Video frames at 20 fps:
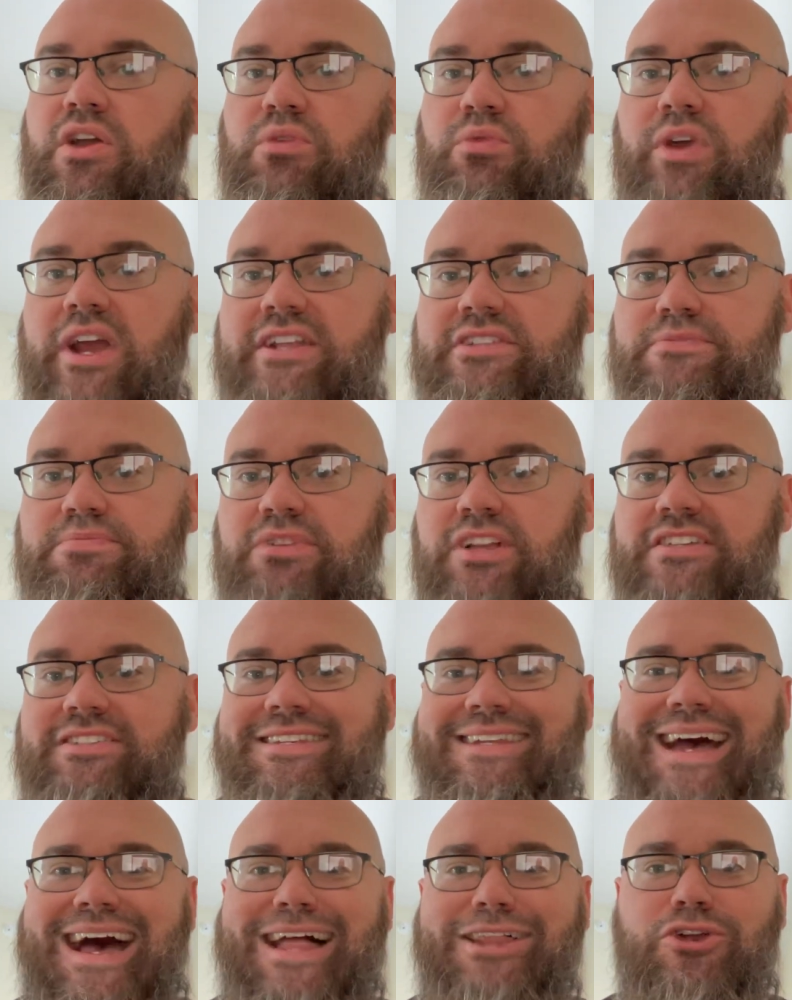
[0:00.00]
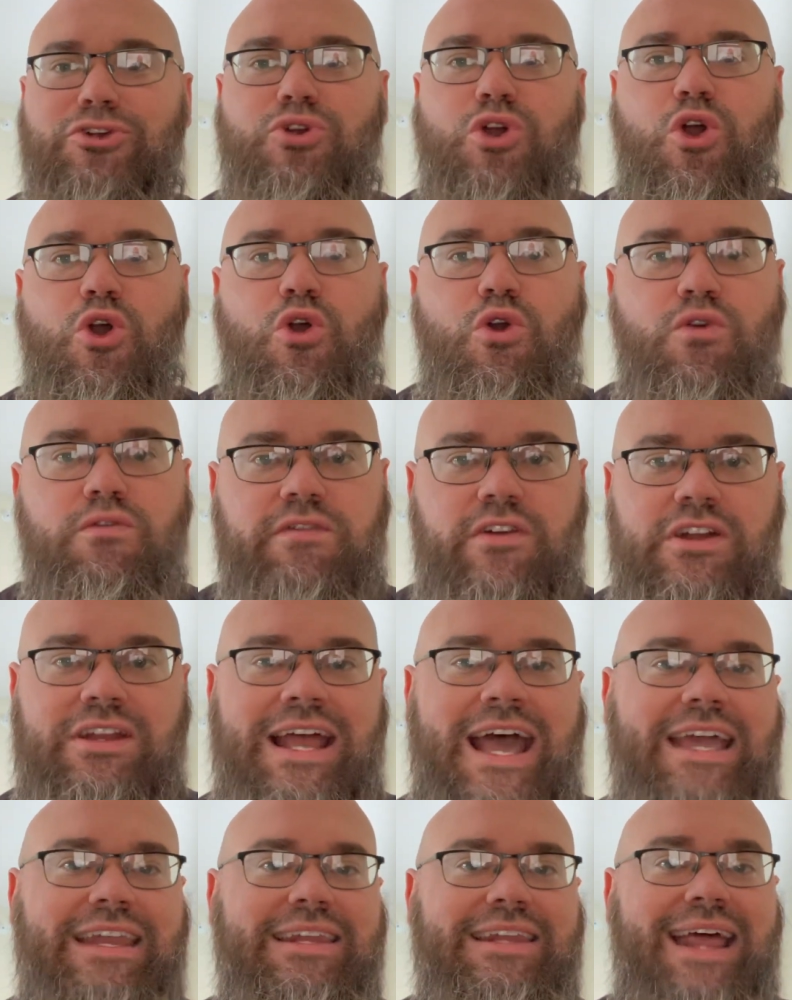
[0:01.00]
Reds +$1, over
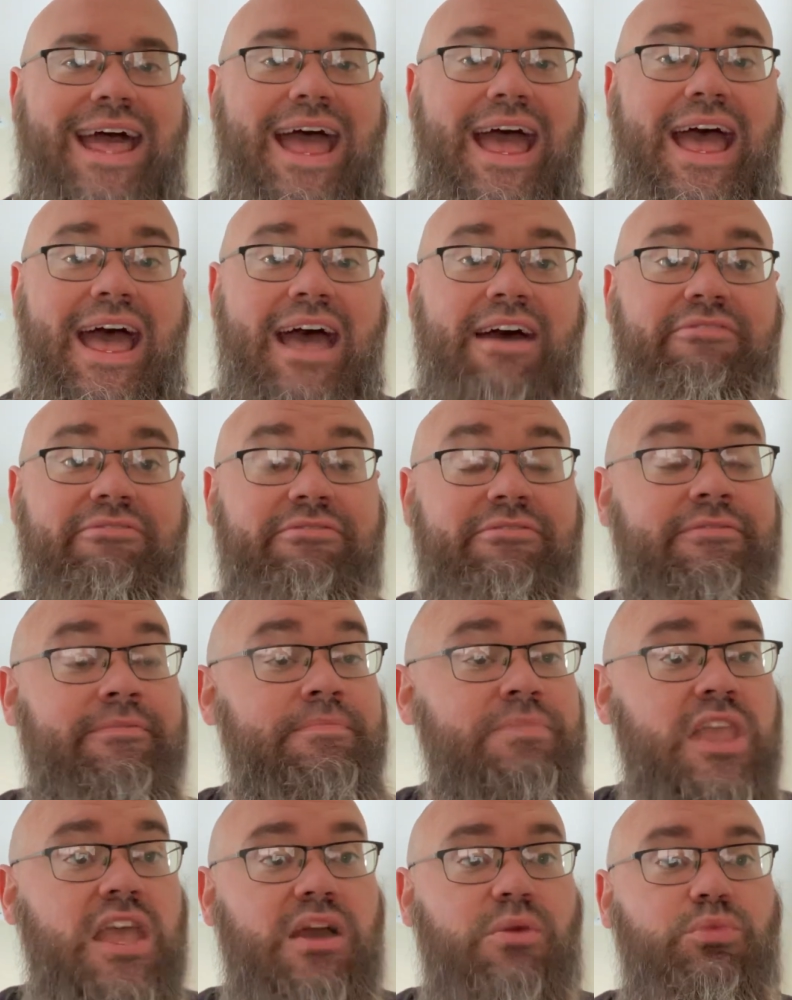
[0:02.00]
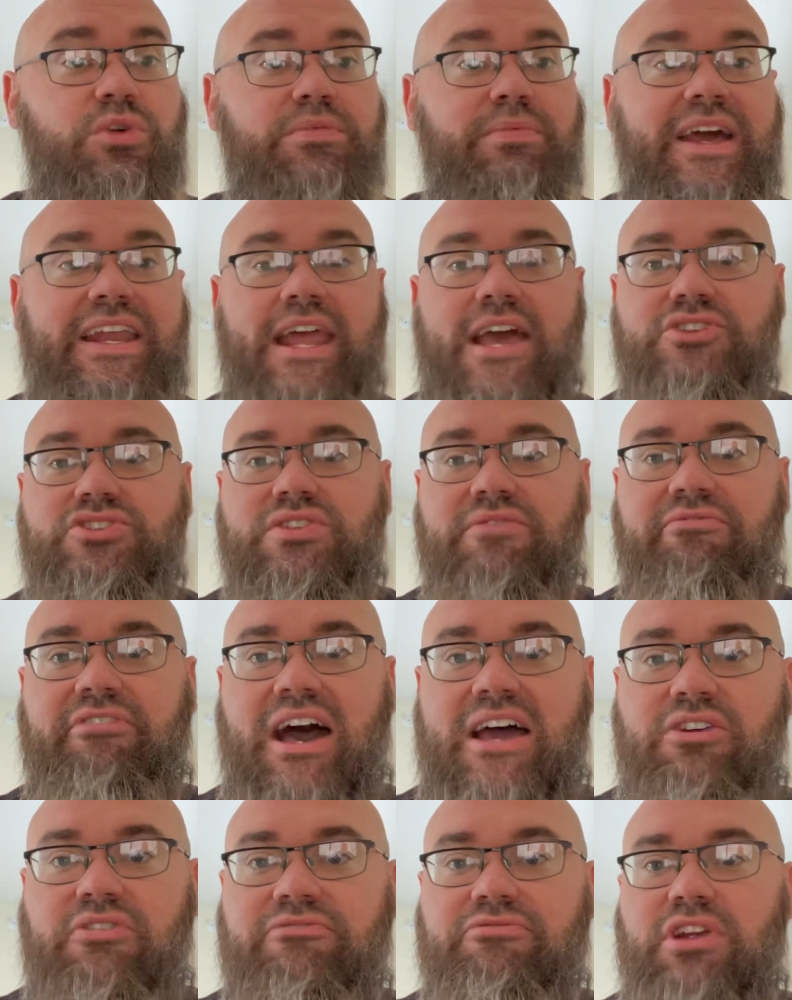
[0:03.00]
9.5. With my next and
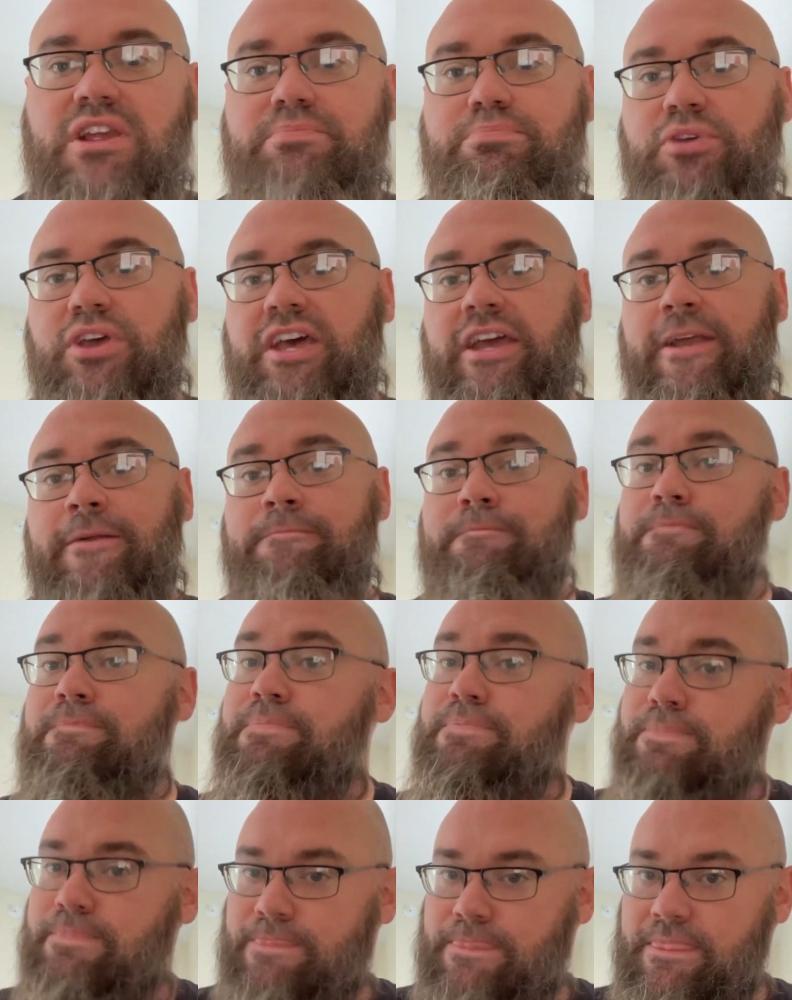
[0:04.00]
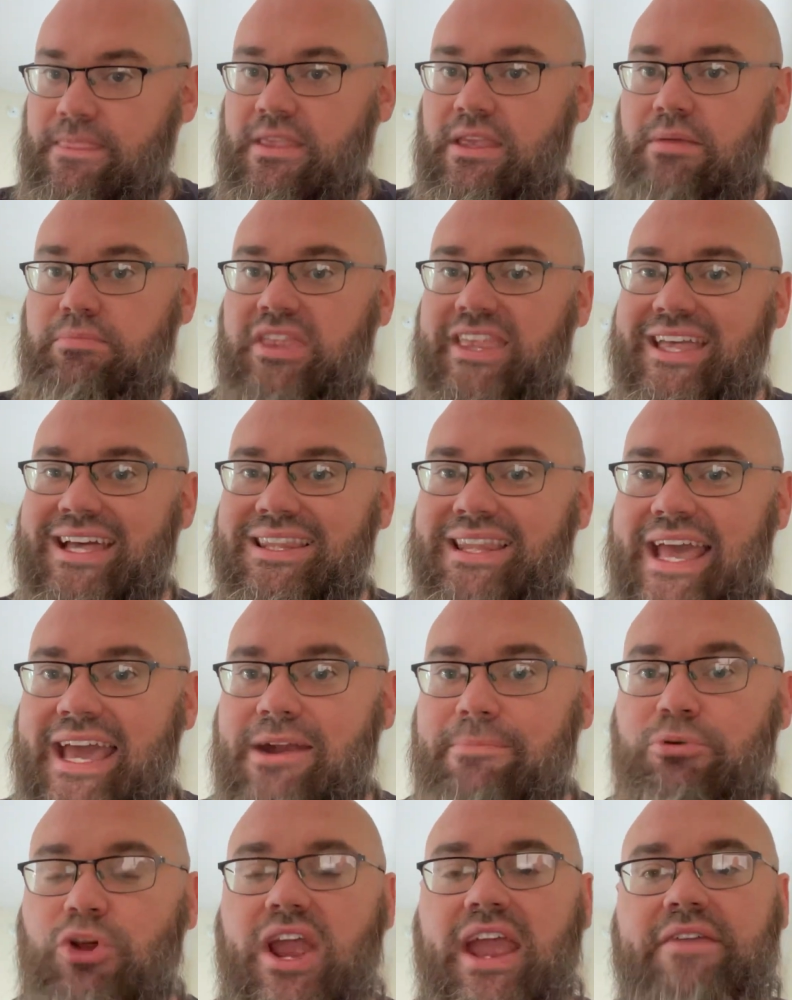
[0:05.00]
final free pick, give me the
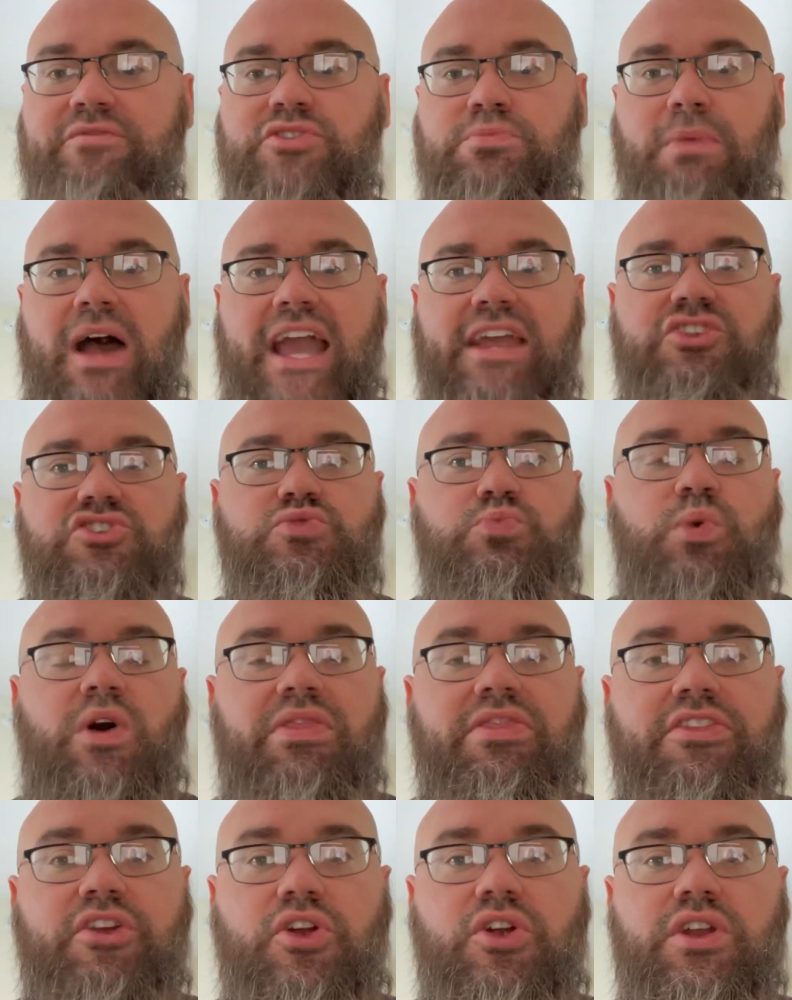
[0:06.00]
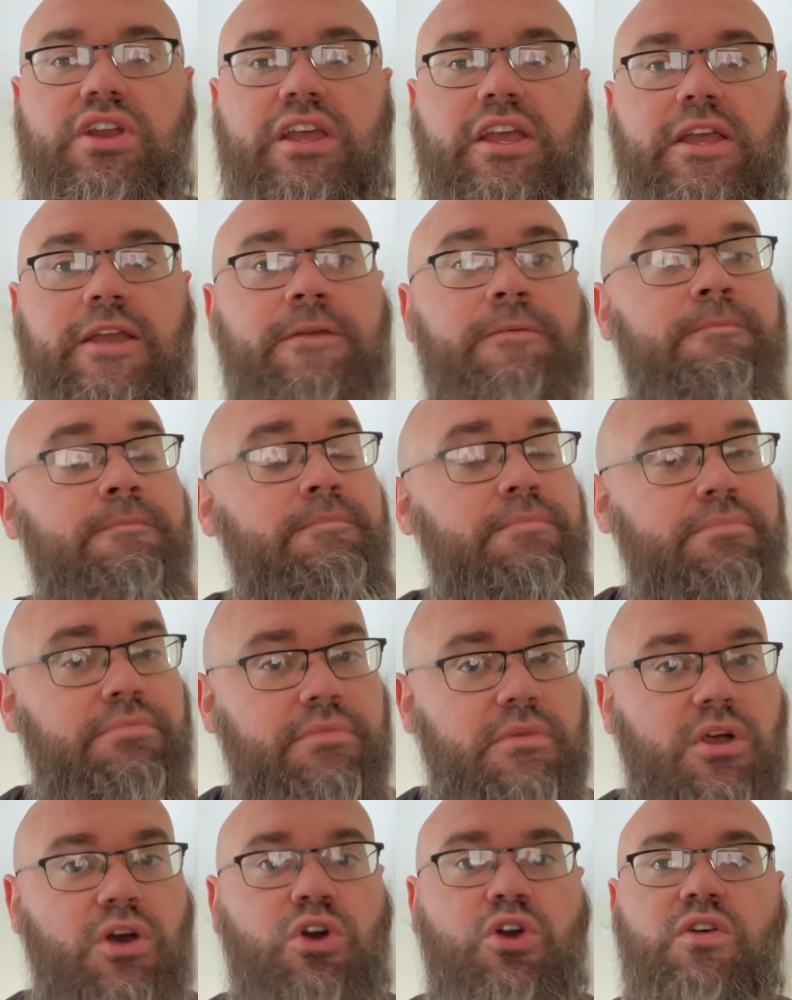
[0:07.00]
Atlanta Braves -130,
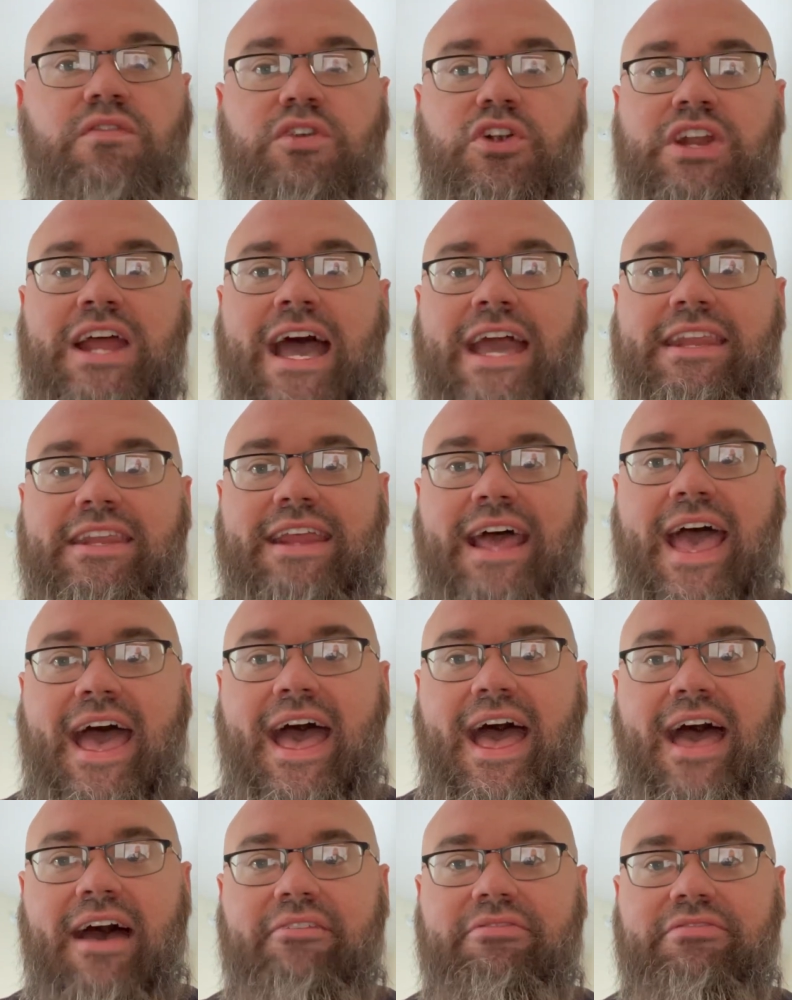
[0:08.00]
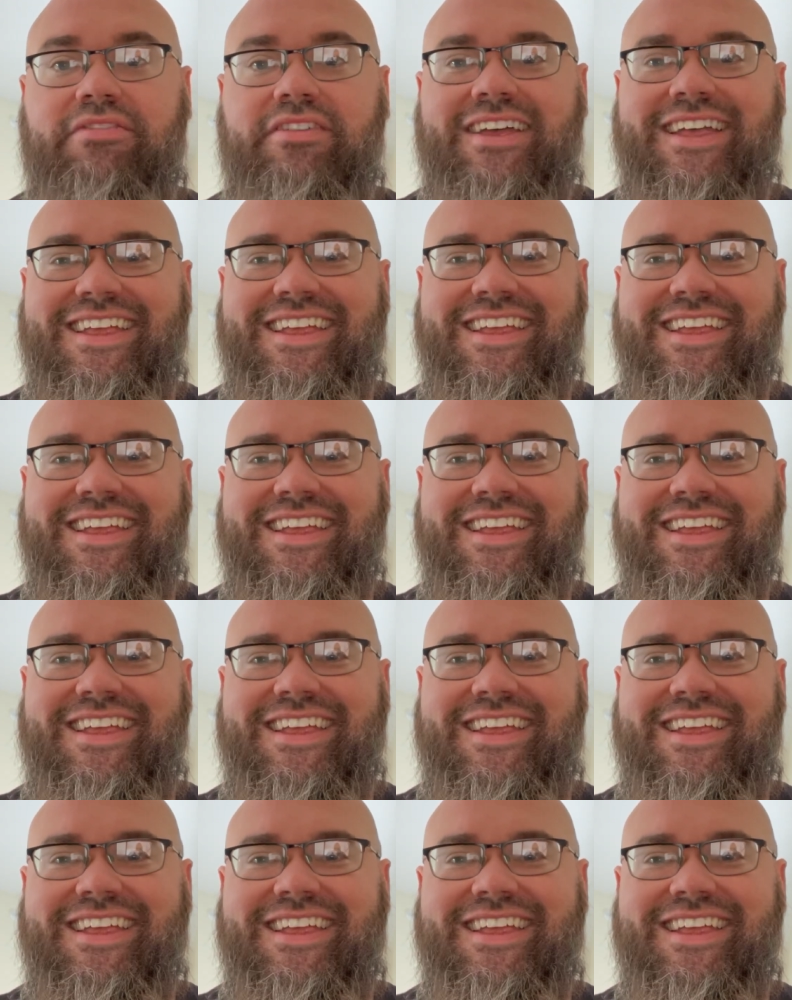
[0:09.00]
over 9.5.